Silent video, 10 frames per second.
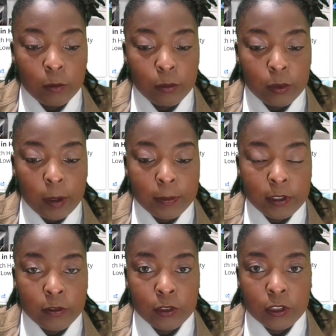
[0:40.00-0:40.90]

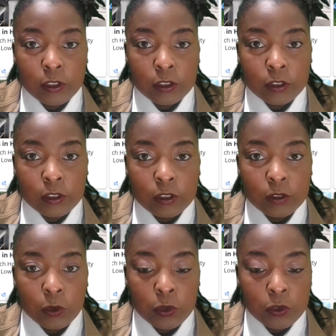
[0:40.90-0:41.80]
property research
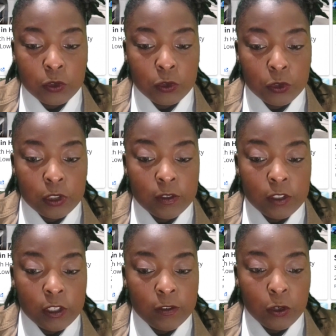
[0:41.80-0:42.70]
or to your even
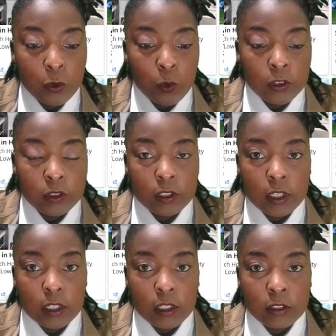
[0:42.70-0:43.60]
your real
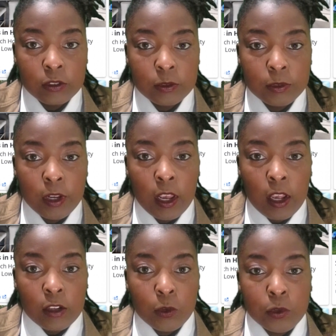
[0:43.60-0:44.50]
estate agent.
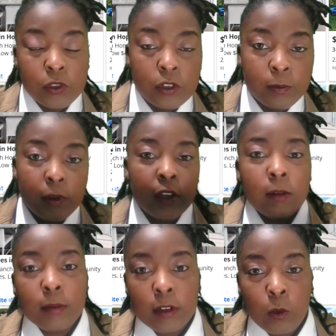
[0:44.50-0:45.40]
So we're just gonna plug
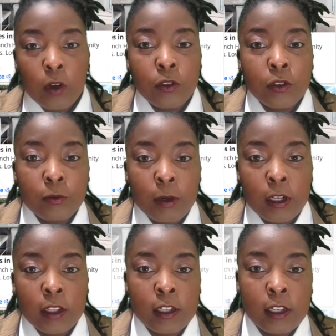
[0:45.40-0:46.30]
and play Waldorf,
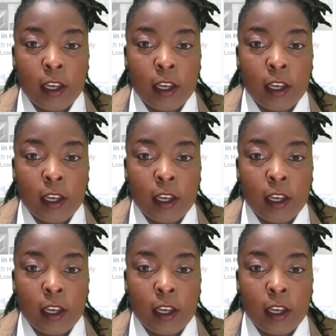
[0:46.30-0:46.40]
Maryland.